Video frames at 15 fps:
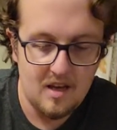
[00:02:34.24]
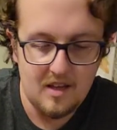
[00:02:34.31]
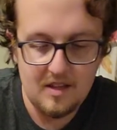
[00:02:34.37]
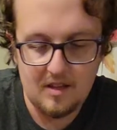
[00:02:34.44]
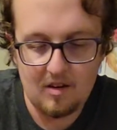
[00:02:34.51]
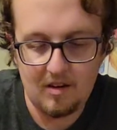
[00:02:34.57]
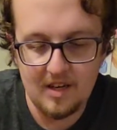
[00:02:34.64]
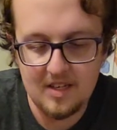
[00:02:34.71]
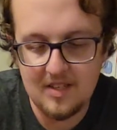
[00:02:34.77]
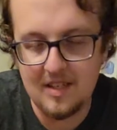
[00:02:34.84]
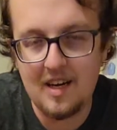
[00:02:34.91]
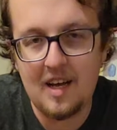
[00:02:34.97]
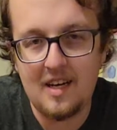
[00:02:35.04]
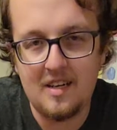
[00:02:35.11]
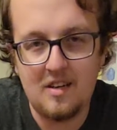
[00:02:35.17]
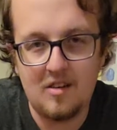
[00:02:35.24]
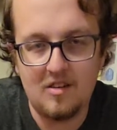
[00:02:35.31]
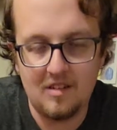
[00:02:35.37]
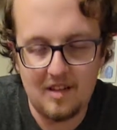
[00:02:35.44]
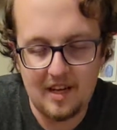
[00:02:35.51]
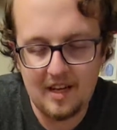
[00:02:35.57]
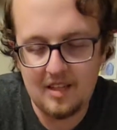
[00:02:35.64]
The reason I
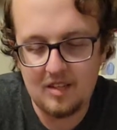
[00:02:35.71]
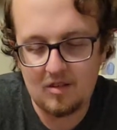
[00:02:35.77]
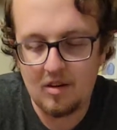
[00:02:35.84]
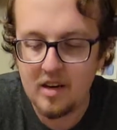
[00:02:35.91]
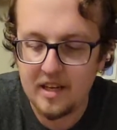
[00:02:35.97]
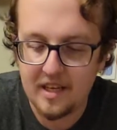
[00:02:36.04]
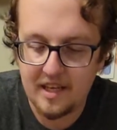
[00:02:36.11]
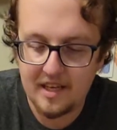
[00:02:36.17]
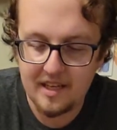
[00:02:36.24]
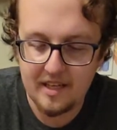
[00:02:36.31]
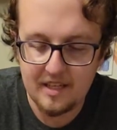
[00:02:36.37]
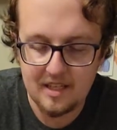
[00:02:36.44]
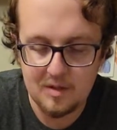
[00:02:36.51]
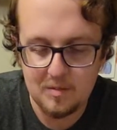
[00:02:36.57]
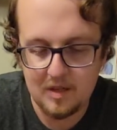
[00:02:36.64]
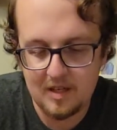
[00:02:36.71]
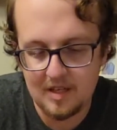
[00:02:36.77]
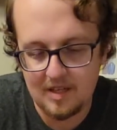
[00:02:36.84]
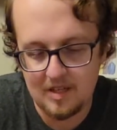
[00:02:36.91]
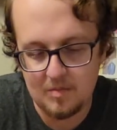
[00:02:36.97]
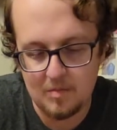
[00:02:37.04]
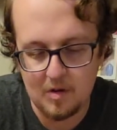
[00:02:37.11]
don't like 3 Kit is
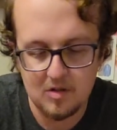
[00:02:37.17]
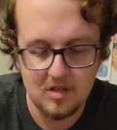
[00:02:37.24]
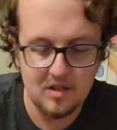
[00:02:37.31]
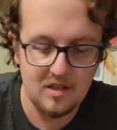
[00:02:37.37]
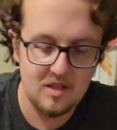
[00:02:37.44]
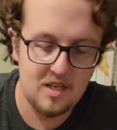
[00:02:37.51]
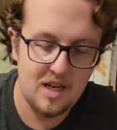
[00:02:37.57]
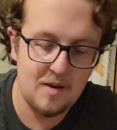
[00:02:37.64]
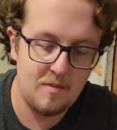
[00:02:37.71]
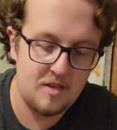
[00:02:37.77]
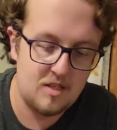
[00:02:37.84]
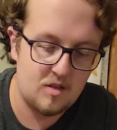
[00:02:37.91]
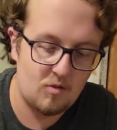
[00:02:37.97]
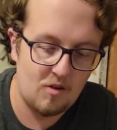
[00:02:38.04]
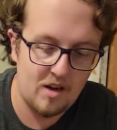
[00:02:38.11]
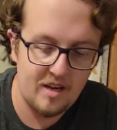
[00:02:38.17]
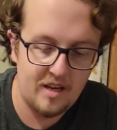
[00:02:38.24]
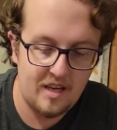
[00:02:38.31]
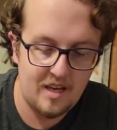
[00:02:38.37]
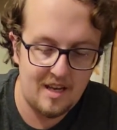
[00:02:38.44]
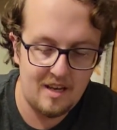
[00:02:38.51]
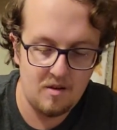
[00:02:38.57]
because most of the time it's 3
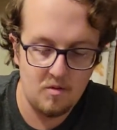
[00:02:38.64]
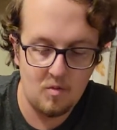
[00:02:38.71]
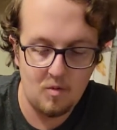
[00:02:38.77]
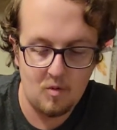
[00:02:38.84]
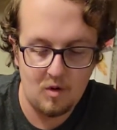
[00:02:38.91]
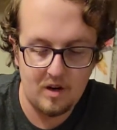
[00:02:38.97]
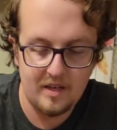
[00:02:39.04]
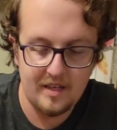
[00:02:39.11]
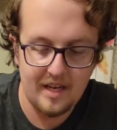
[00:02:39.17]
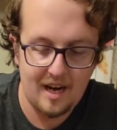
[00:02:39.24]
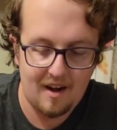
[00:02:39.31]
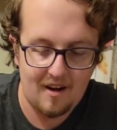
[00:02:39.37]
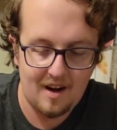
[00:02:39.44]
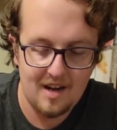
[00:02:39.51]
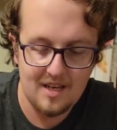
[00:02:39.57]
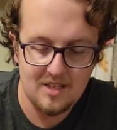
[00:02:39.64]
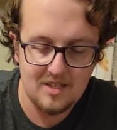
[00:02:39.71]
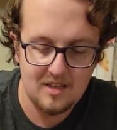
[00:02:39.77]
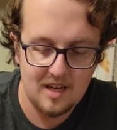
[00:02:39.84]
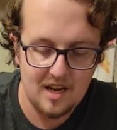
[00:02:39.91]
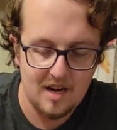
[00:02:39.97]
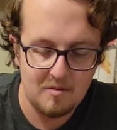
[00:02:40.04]
Kit, 1 Karas,
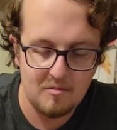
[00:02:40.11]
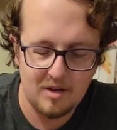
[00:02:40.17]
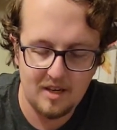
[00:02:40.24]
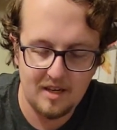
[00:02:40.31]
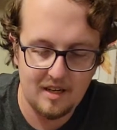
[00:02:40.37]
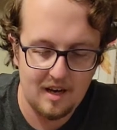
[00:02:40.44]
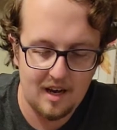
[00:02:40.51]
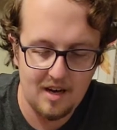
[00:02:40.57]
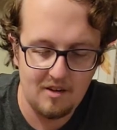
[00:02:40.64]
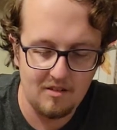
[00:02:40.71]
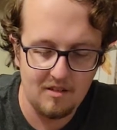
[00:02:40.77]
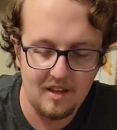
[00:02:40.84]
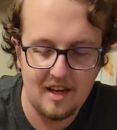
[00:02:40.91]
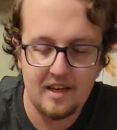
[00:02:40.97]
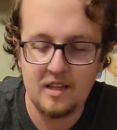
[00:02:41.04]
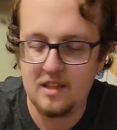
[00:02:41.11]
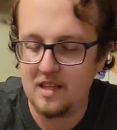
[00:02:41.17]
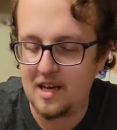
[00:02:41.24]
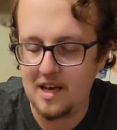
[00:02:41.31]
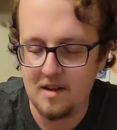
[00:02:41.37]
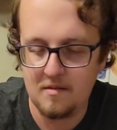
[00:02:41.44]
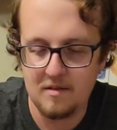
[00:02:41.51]
and I'm like, I don't like
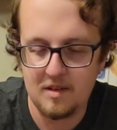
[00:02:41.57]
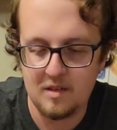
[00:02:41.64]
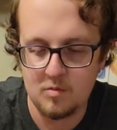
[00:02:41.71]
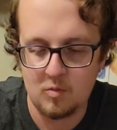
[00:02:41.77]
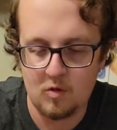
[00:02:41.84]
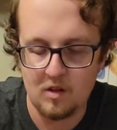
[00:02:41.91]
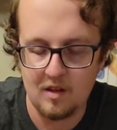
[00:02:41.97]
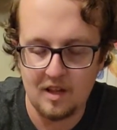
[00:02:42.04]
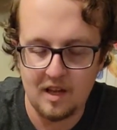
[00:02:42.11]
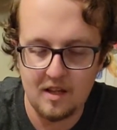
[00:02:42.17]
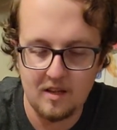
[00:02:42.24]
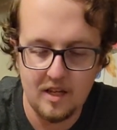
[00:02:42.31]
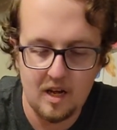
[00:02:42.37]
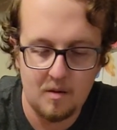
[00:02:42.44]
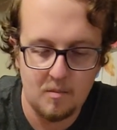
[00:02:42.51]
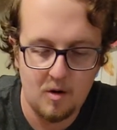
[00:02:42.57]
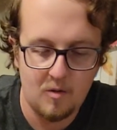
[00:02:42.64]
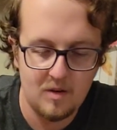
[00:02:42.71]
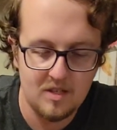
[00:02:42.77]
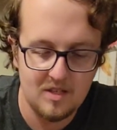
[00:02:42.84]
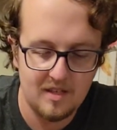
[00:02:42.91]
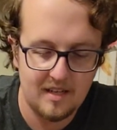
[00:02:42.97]
that because more than likely I'm
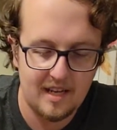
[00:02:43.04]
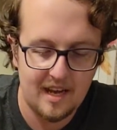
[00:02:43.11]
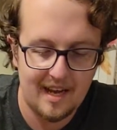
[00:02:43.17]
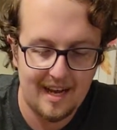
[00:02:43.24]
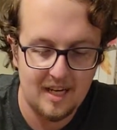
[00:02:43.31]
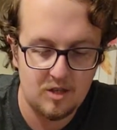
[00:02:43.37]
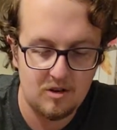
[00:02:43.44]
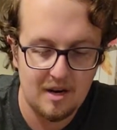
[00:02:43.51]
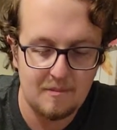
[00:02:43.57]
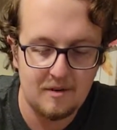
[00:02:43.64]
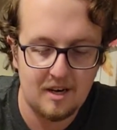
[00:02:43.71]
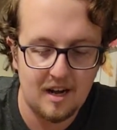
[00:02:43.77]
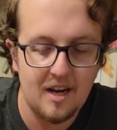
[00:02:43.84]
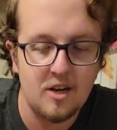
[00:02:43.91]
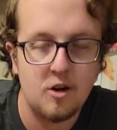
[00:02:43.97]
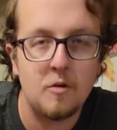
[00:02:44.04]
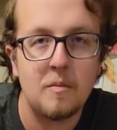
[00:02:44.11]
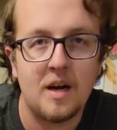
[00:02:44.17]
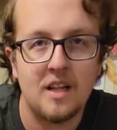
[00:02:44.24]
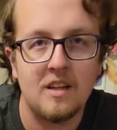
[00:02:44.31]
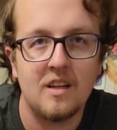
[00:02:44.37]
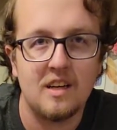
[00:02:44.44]
always going to get hand trapped and I know
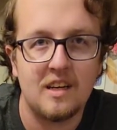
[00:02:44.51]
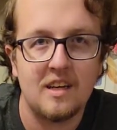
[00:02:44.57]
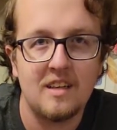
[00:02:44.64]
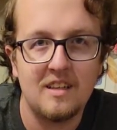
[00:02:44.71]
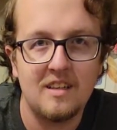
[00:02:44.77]
my luck.